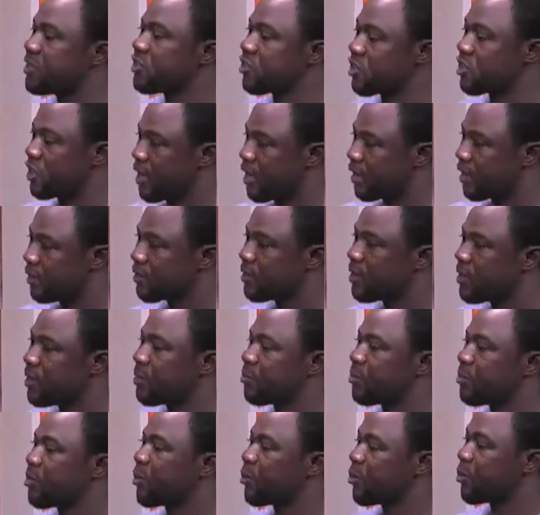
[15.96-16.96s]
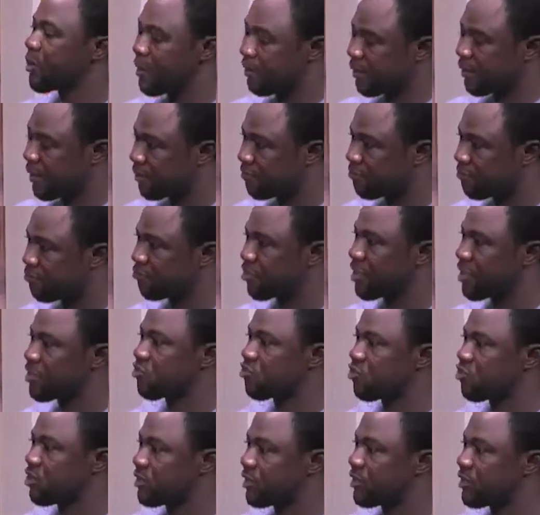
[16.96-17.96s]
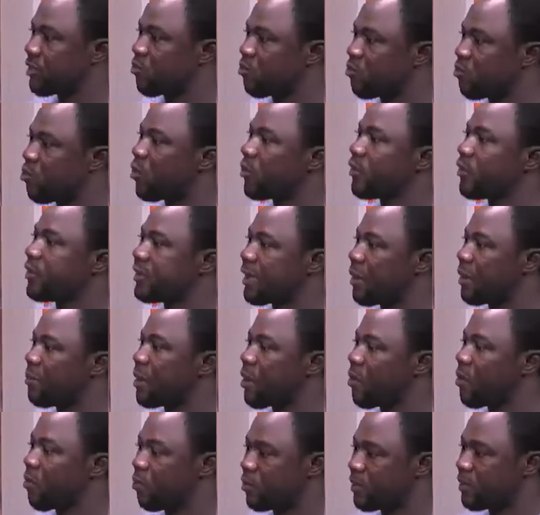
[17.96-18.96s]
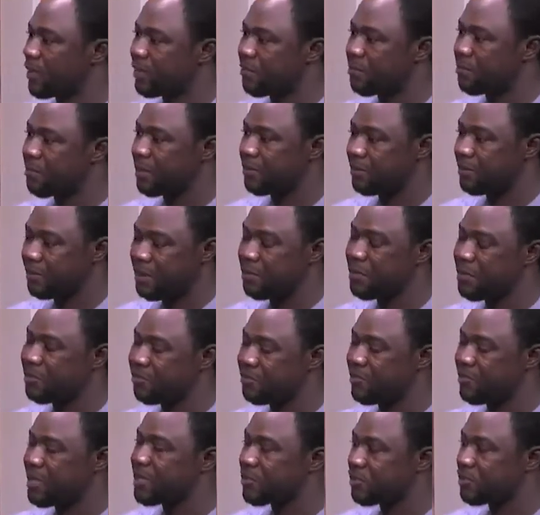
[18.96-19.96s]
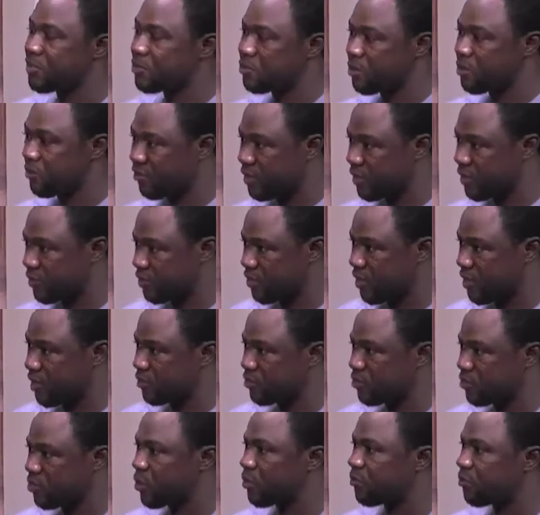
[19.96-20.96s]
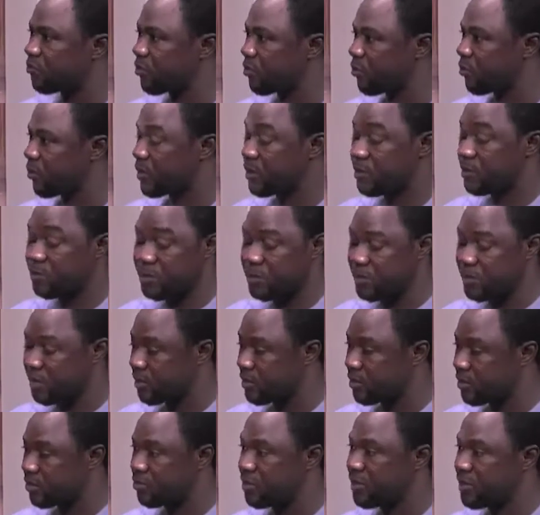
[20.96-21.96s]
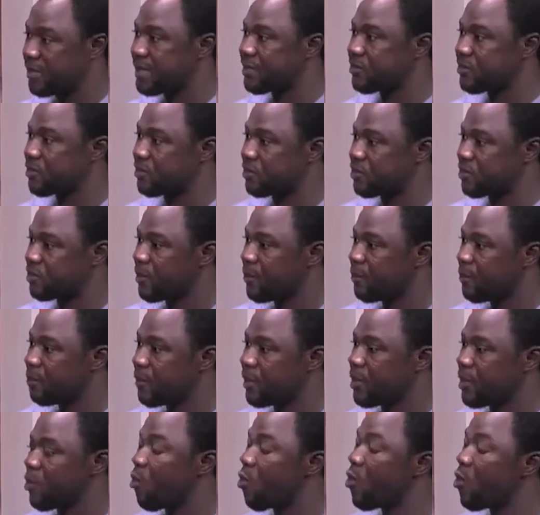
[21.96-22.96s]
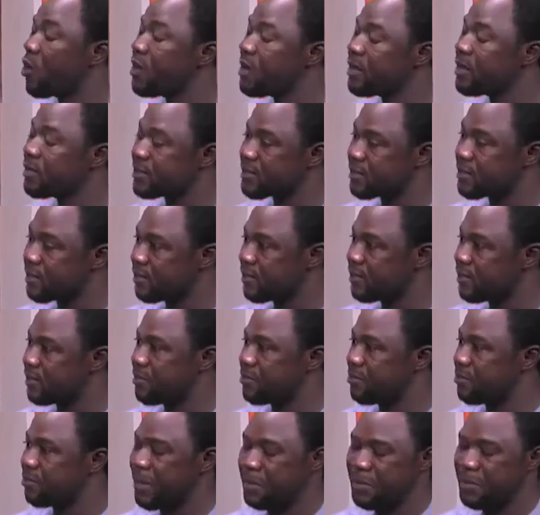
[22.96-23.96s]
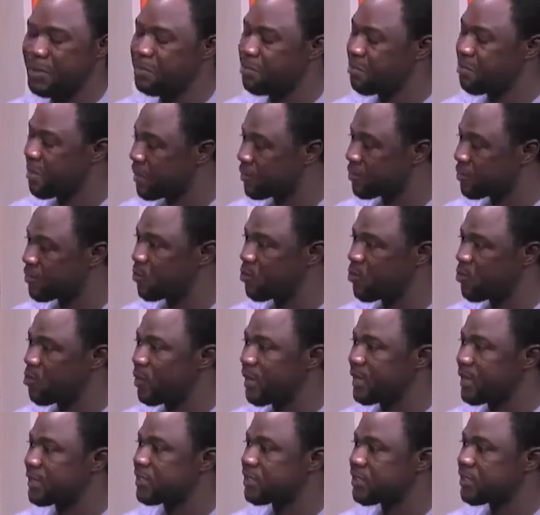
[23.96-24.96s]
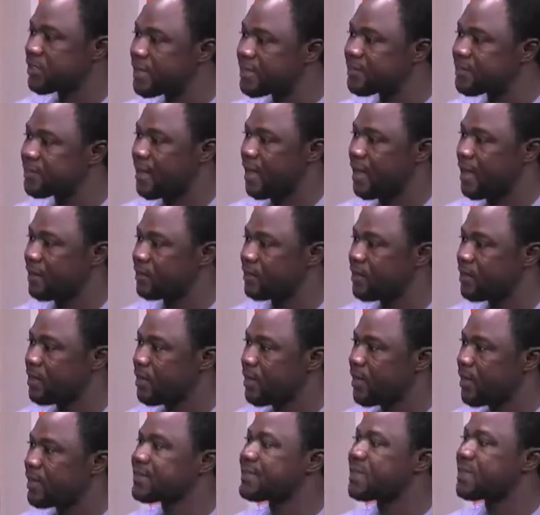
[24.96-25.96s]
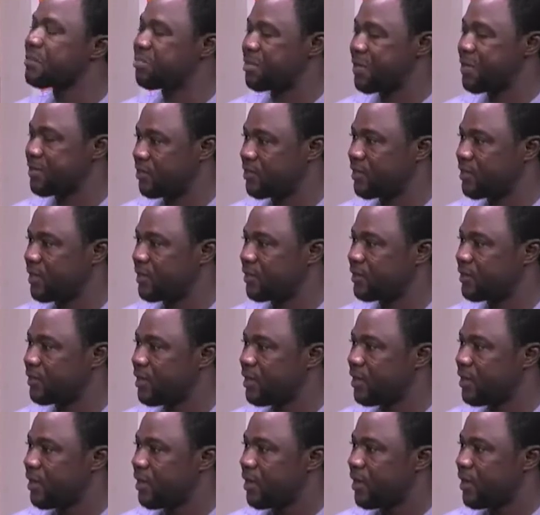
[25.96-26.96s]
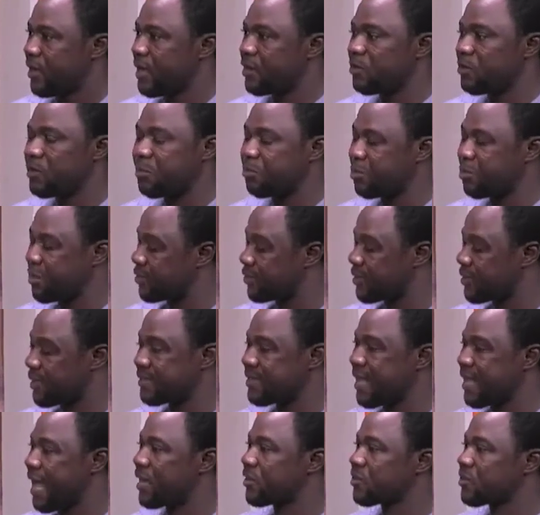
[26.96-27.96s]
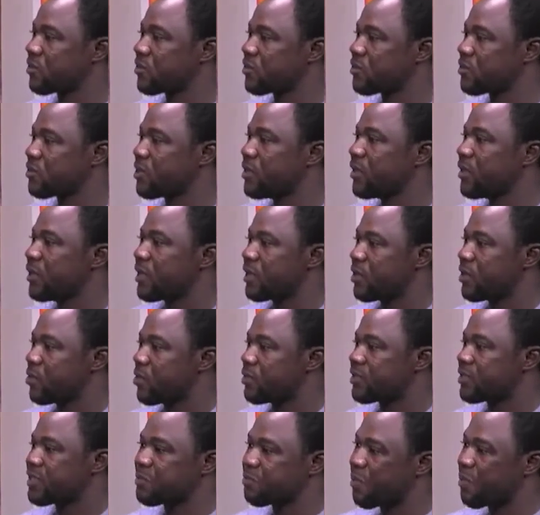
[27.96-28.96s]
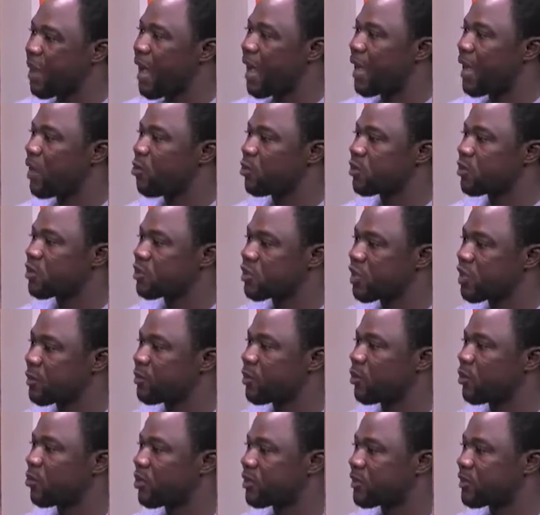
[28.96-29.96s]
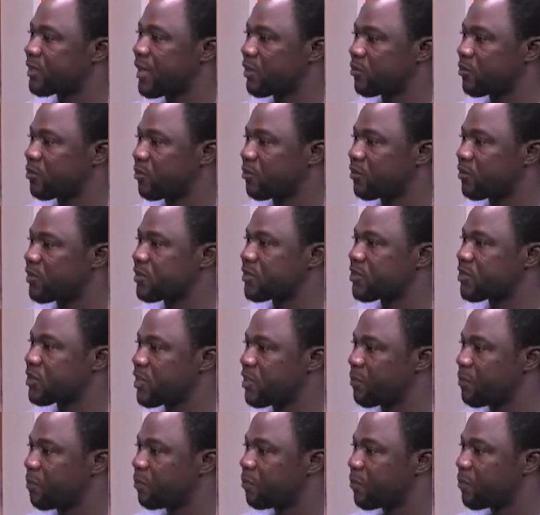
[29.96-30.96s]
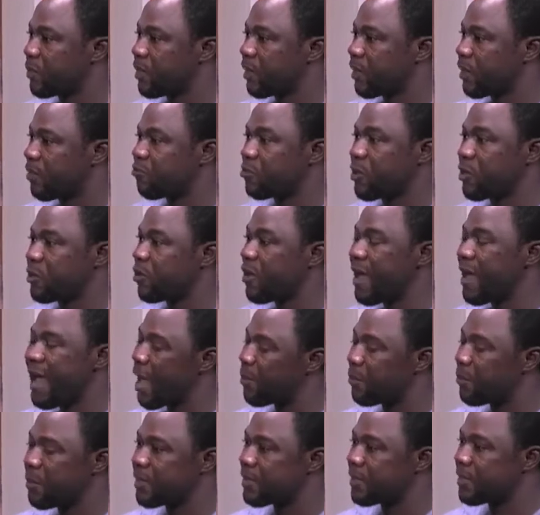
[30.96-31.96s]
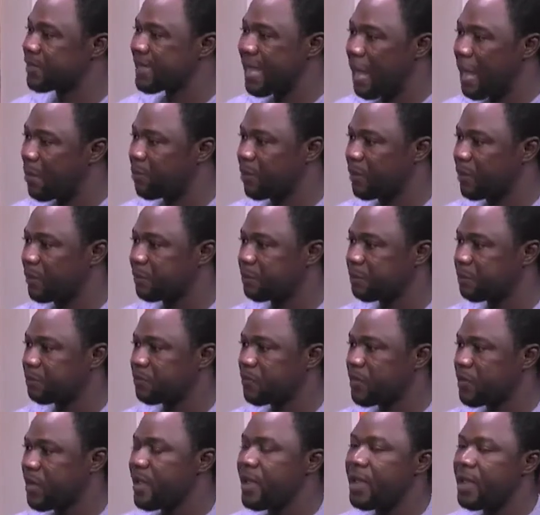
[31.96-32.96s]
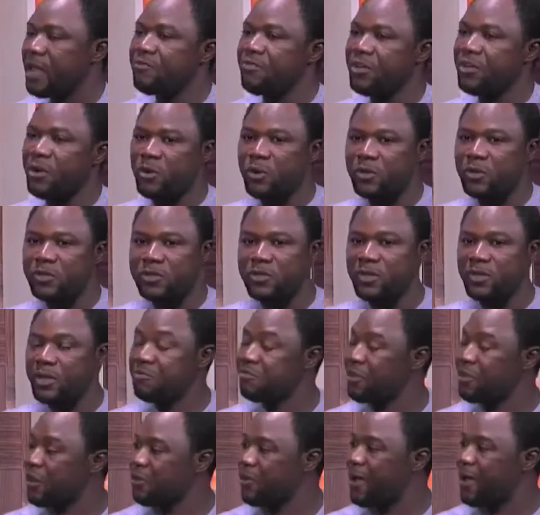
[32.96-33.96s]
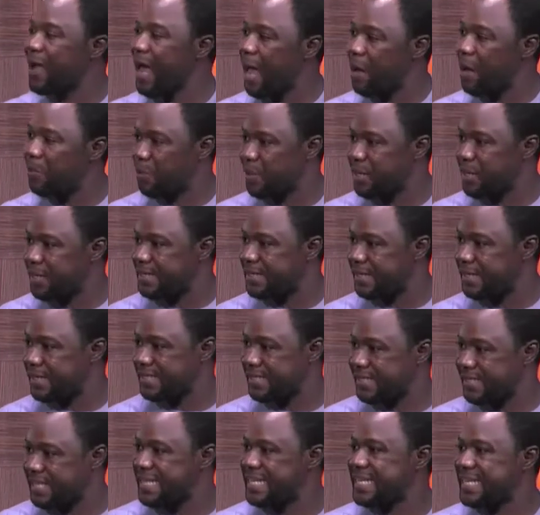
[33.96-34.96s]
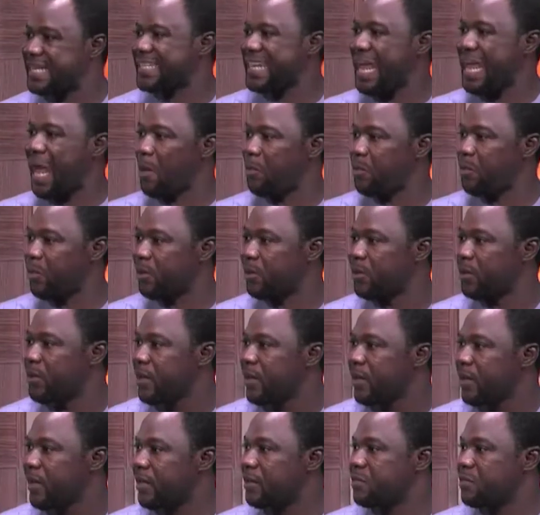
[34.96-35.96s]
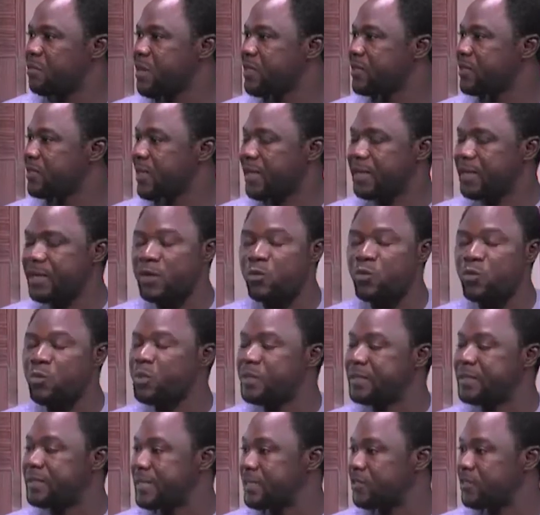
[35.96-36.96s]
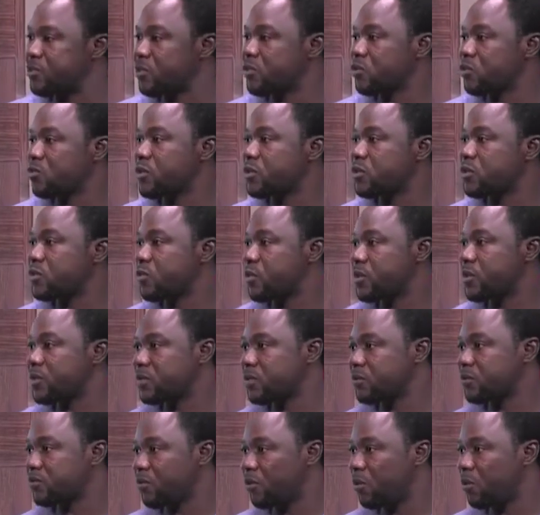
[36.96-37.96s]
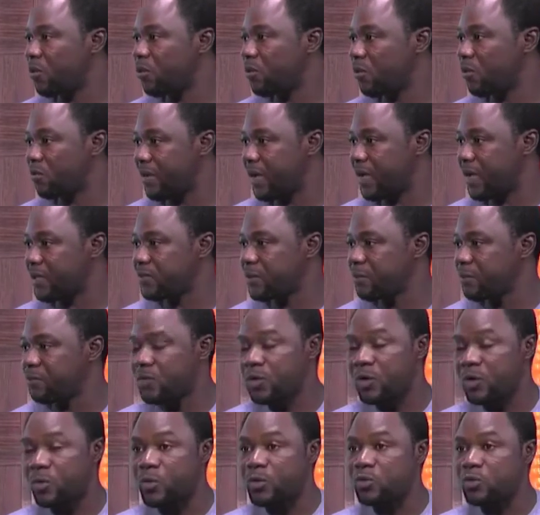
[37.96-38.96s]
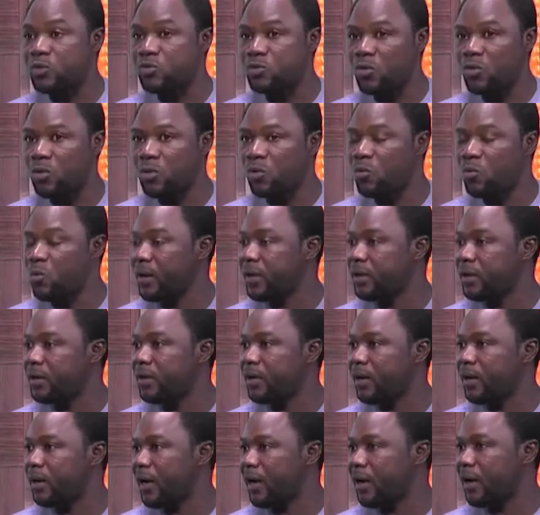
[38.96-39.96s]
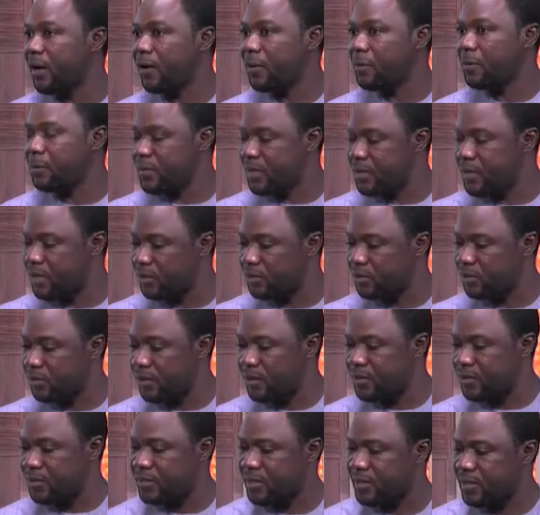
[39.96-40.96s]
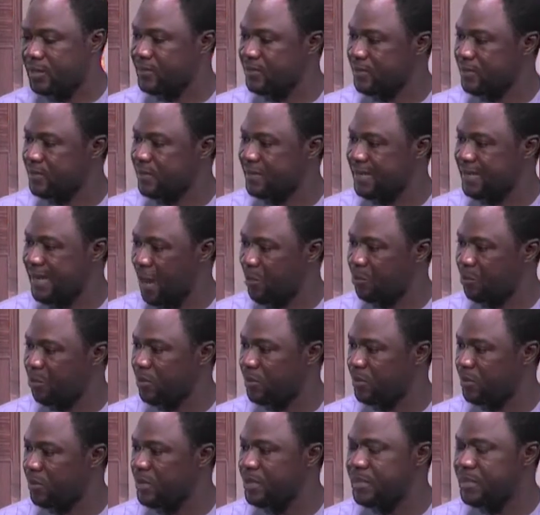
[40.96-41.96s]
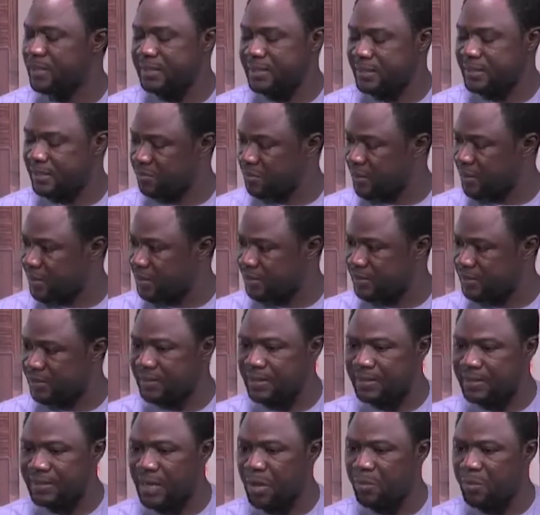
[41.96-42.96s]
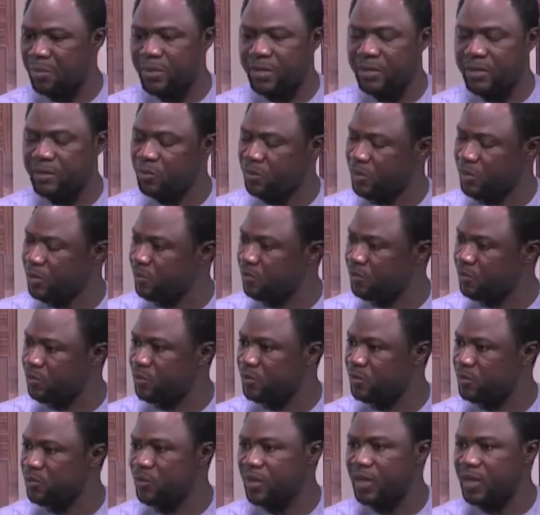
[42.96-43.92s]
shared. People are getting frustrated and worried about the ramifications of these things going forward, especially into elections. The only single person who can change that is the president. And your president's actions, you know, inspire or shape the conduct of his team. If we're not having if you're not happening, seeing it happen, it means that it will be dangerous consequences for all of us. We saw when the Nkurunziza incident happened, the Chimanimba incident happened, and in one of those, we